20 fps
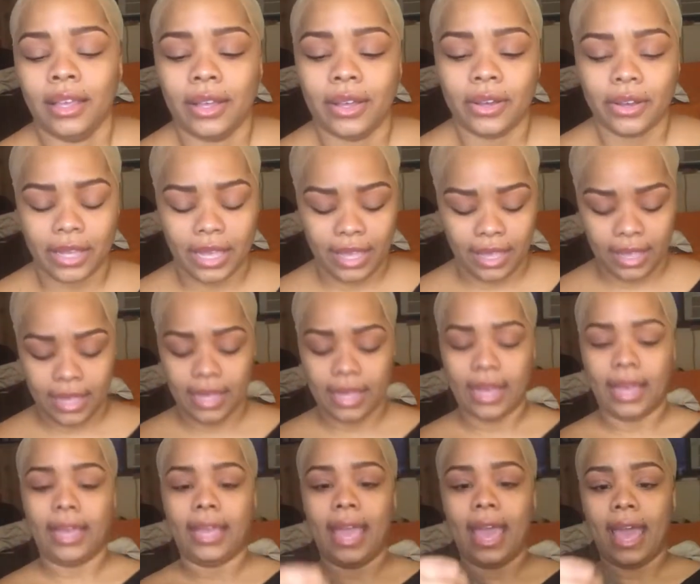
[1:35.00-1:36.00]

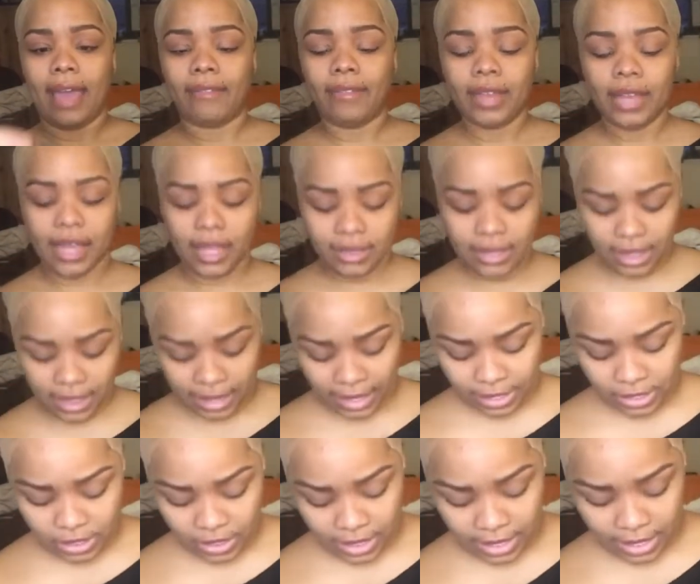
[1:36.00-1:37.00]
Okay, I haven't cut the
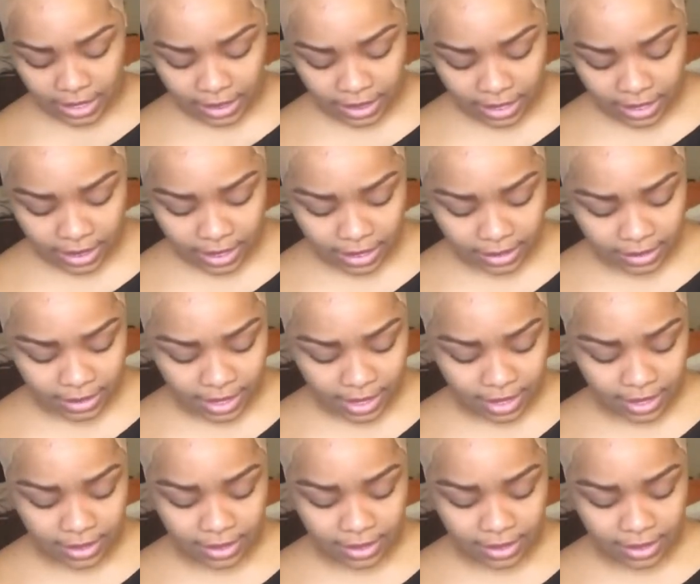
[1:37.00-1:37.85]
lace or anything like that.